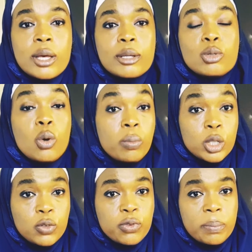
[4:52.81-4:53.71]
so
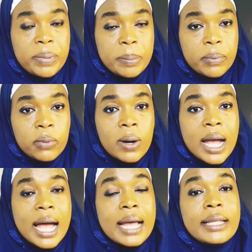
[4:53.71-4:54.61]
much from people
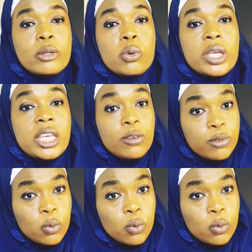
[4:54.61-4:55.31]
and they don't give